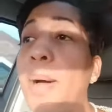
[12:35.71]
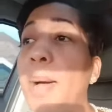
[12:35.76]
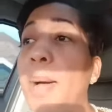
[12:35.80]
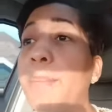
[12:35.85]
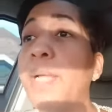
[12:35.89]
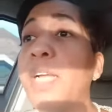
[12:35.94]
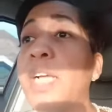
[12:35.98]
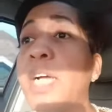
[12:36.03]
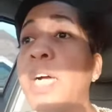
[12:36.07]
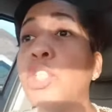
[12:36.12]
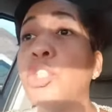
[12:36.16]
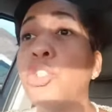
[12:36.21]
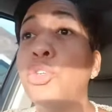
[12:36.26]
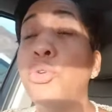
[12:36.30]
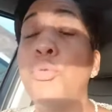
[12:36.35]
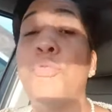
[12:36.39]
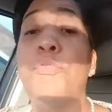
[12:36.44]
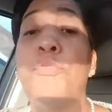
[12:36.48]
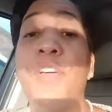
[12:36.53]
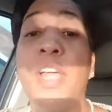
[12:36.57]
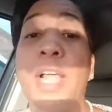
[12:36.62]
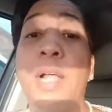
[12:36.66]
But
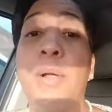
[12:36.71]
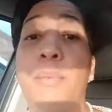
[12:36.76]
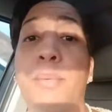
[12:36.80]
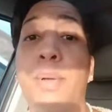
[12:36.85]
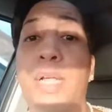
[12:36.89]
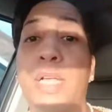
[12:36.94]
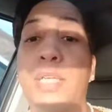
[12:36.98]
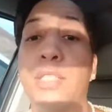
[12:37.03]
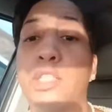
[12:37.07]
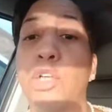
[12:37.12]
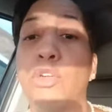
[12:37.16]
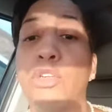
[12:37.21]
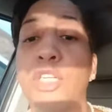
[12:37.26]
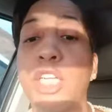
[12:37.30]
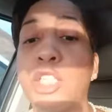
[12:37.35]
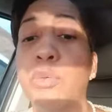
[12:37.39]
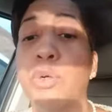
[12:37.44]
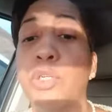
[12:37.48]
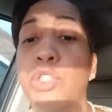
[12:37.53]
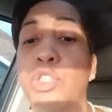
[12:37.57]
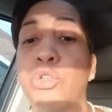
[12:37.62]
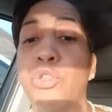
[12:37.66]
because you fear it, so
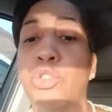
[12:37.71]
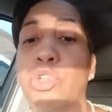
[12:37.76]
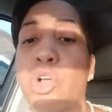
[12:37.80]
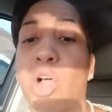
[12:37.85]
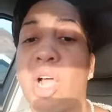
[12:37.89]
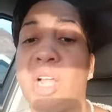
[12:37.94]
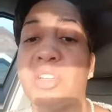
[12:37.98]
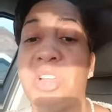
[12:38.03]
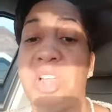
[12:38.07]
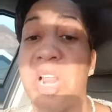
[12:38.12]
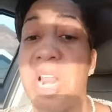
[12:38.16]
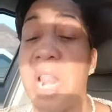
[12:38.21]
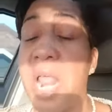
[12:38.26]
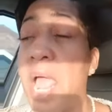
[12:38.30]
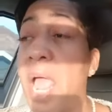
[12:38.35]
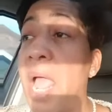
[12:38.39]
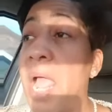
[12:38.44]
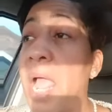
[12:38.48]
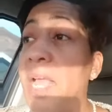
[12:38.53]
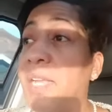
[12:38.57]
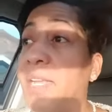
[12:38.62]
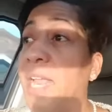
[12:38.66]
this what you start to
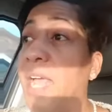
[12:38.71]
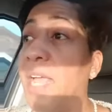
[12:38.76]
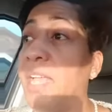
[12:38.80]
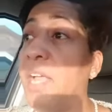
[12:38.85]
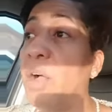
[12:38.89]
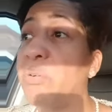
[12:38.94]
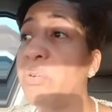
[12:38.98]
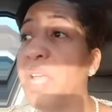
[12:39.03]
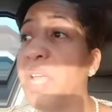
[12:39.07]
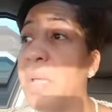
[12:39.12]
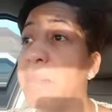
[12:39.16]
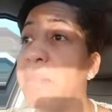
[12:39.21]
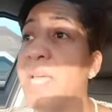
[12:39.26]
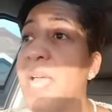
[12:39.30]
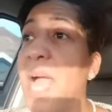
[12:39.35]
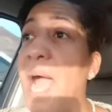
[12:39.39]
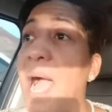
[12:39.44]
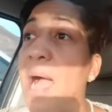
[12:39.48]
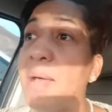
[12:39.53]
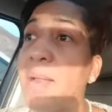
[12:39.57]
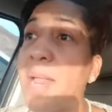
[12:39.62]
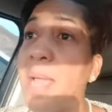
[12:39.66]
let. They gonna give
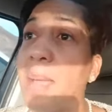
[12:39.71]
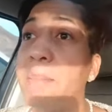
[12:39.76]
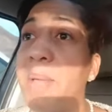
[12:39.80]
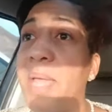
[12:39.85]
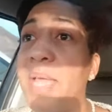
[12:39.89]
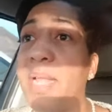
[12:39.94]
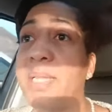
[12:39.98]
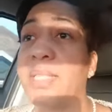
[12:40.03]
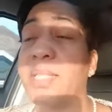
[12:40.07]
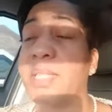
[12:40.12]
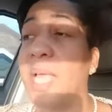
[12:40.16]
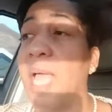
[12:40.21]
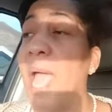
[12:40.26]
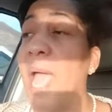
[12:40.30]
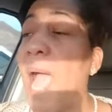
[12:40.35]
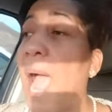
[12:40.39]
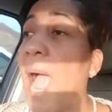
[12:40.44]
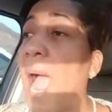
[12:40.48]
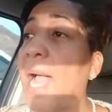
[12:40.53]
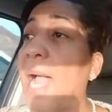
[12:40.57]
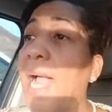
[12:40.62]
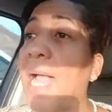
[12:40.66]
me all that medicine.
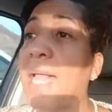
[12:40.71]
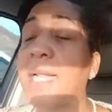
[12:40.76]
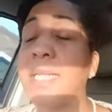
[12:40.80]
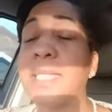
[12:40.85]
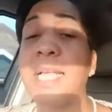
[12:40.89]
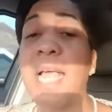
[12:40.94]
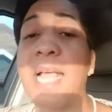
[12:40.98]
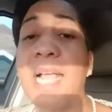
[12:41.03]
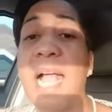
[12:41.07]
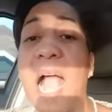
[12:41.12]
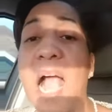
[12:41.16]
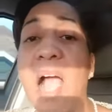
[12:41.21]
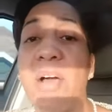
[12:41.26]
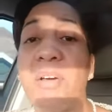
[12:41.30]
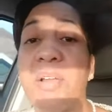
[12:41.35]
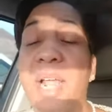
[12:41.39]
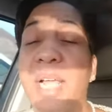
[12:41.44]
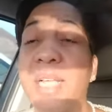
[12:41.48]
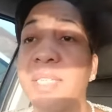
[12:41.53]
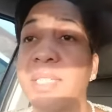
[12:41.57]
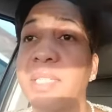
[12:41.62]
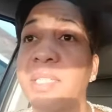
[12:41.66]
I got to take
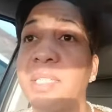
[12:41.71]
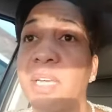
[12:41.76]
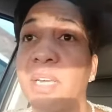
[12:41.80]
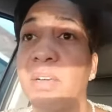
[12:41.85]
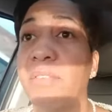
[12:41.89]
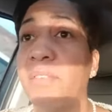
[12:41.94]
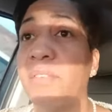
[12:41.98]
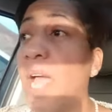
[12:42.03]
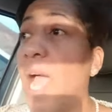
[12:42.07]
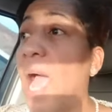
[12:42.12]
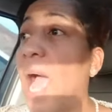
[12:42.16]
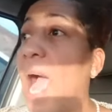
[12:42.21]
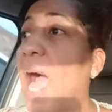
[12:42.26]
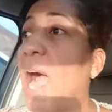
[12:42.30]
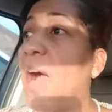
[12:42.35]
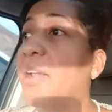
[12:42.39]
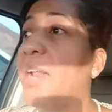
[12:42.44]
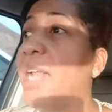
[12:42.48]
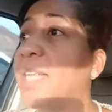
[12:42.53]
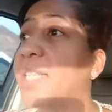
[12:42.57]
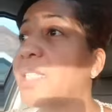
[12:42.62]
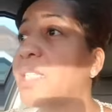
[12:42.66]
all that stuff.
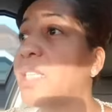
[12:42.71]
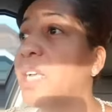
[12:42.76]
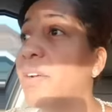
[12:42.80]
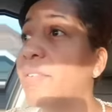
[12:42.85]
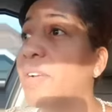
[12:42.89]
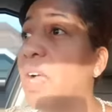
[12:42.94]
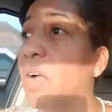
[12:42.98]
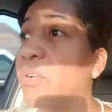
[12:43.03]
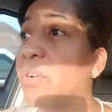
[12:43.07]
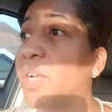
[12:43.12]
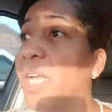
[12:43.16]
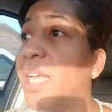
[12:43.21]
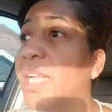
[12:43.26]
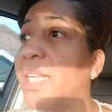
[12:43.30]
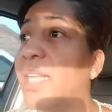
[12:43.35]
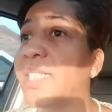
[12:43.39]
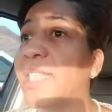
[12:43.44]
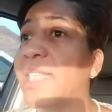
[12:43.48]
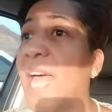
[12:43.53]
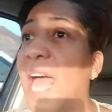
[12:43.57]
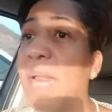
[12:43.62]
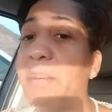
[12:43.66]
All that stuff gonna
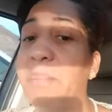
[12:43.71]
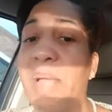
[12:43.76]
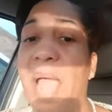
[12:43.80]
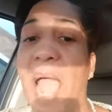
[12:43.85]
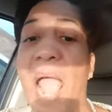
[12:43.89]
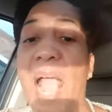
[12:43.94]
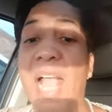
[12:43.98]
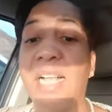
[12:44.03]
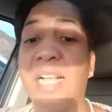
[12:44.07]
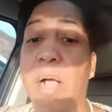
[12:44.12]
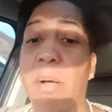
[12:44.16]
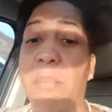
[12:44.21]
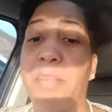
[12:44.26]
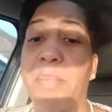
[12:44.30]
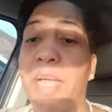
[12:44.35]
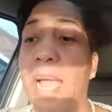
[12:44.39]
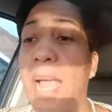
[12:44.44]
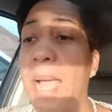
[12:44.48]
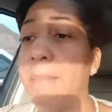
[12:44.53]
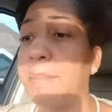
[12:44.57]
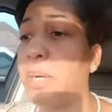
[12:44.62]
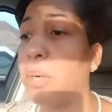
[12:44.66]
get inside of me. I ain't
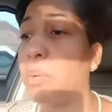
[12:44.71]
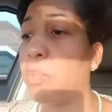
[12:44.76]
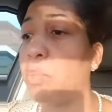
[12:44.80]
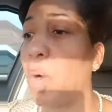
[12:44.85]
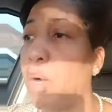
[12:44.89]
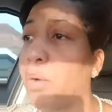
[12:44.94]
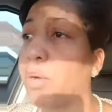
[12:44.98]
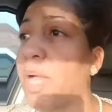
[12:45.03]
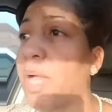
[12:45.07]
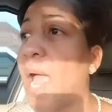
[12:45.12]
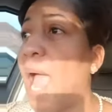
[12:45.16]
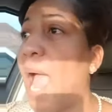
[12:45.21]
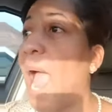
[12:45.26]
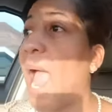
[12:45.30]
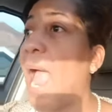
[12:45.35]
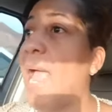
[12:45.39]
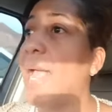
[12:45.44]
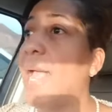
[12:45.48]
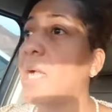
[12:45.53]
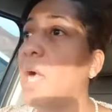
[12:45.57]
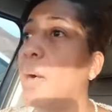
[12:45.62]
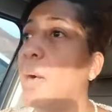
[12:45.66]
gonna be able to work.
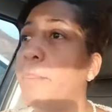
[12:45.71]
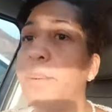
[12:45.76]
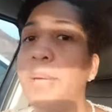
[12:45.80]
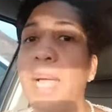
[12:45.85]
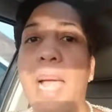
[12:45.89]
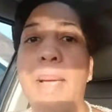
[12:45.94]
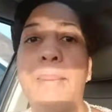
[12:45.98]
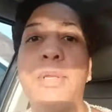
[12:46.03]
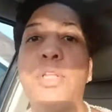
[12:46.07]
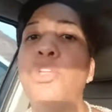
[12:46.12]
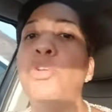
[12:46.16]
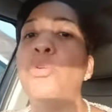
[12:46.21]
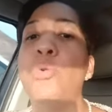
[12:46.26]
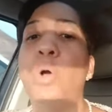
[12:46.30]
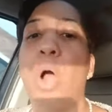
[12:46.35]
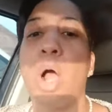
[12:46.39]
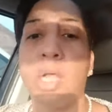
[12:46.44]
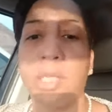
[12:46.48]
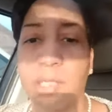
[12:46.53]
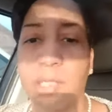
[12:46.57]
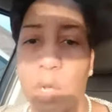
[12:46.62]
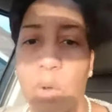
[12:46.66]
I ain't gonna be able to.
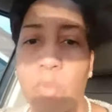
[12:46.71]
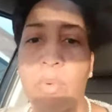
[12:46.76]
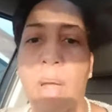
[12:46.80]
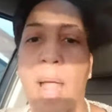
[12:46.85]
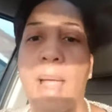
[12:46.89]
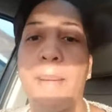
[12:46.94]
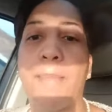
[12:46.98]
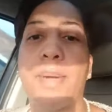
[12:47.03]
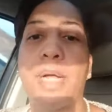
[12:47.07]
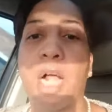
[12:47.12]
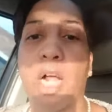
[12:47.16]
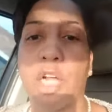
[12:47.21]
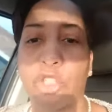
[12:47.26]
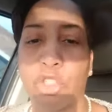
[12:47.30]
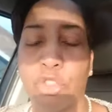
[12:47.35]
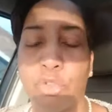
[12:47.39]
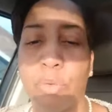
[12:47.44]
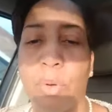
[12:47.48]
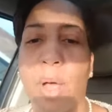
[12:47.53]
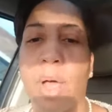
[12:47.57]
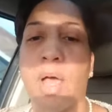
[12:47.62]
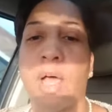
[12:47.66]
You are so right
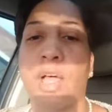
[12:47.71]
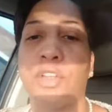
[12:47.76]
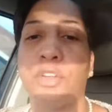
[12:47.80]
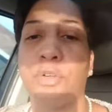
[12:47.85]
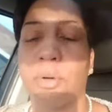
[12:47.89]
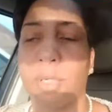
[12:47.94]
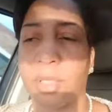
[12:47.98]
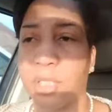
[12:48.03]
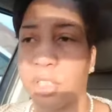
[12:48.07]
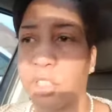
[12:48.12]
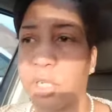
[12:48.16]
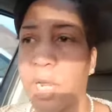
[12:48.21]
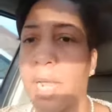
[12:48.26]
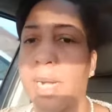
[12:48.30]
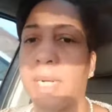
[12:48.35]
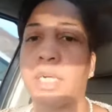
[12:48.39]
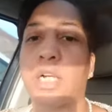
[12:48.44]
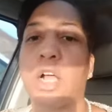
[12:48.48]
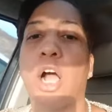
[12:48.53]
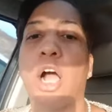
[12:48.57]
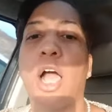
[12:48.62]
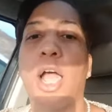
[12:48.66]
because you are anointed
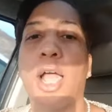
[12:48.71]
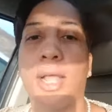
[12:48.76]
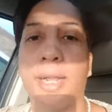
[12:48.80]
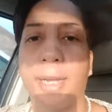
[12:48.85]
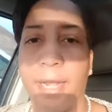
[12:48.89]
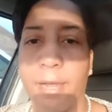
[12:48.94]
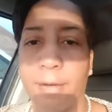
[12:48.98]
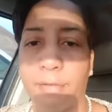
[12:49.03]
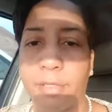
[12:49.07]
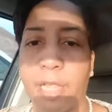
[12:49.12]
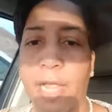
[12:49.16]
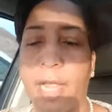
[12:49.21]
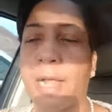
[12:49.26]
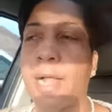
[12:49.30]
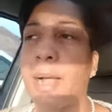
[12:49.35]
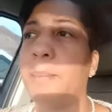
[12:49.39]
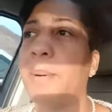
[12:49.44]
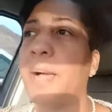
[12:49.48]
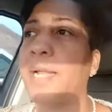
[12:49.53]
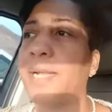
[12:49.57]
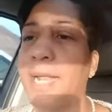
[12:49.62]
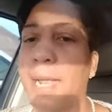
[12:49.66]
child of God, and
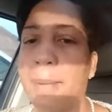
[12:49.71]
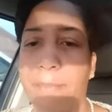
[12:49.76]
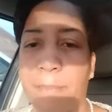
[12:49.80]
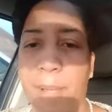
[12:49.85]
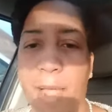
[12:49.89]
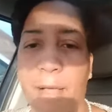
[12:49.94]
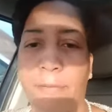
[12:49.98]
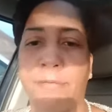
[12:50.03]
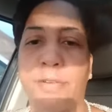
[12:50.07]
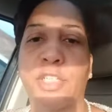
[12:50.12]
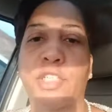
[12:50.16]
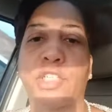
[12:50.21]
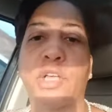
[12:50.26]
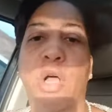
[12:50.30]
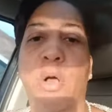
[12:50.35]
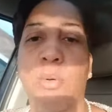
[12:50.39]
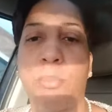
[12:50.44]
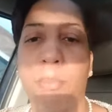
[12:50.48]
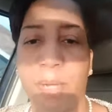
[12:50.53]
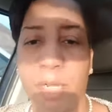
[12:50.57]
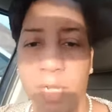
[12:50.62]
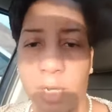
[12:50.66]
everything come out that mouth
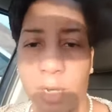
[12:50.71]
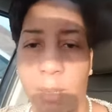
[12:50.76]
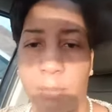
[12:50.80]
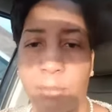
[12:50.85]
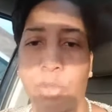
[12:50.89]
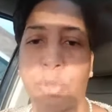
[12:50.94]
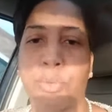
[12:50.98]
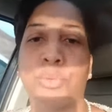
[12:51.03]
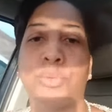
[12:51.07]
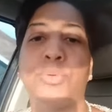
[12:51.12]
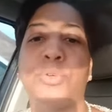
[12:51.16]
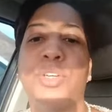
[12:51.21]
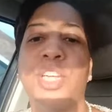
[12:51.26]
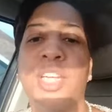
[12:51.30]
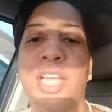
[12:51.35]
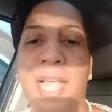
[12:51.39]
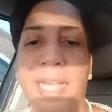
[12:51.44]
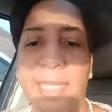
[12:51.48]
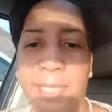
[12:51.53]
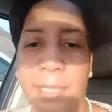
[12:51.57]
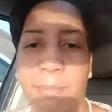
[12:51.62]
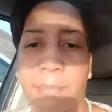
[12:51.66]
is gonna become true.
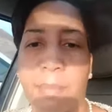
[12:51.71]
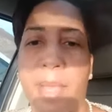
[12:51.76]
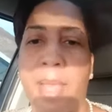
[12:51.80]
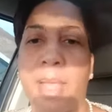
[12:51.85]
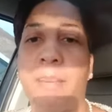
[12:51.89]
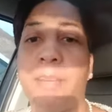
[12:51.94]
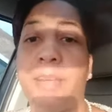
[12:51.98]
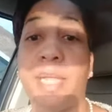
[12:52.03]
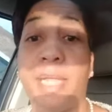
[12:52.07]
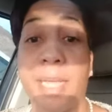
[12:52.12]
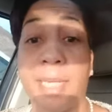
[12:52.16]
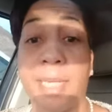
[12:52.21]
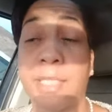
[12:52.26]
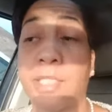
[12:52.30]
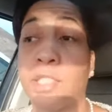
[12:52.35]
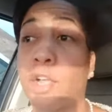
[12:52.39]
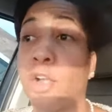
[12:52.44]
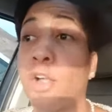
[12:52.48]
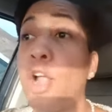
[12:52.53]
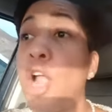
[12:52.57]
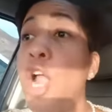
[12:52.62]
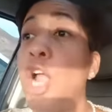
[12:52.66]
Yes, ma'am, and
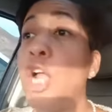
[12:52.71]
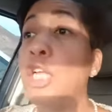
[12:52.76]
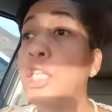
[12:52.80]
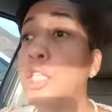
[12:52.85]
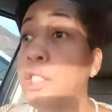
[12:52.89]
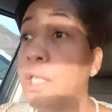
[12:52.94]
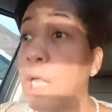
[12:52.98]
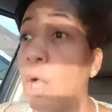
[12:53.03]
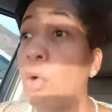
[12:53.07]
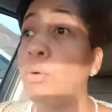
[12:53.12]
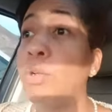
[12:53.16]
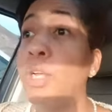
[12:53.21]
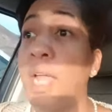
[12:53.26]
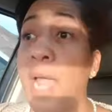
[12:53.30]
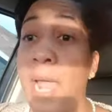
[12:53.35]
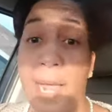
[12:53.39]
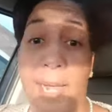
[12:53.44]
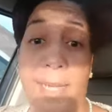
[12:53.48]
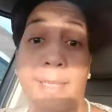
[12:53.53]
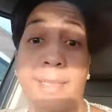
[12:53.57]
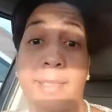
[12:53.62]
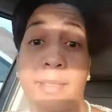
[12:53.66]
yes, sir. So
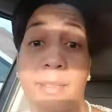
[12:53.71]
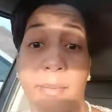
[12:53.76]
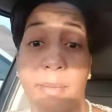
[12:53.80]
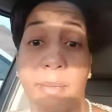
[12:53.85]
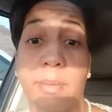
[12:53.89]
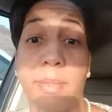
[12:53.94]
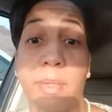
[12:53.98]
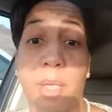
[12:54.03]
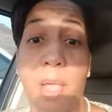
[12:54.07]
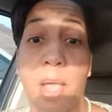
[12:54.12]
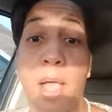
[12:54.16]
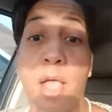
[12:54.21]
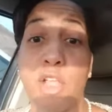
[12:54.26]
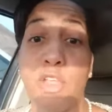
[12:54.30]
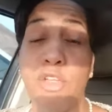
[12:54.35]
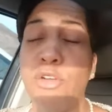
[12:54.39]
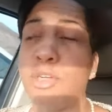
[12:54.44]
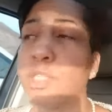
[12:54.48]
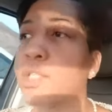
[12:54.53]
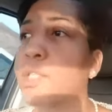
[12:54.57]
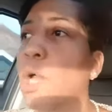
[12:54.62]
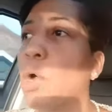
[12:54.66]
yes,
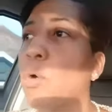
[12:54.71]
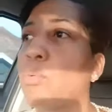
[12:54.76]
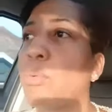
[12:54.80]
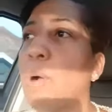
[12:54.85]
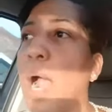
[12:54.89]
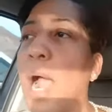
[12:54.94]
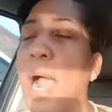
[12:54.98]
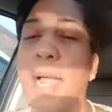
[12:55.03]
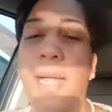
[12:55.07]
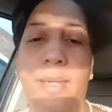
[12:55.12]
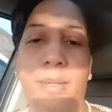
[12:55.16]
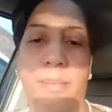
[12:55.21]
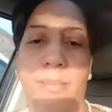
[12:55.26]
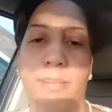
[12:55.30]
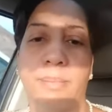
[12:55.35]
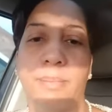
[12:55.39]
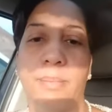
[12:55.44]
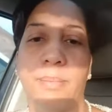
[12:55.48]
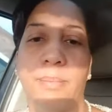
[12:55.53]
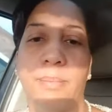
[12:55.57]
uh, you are so right.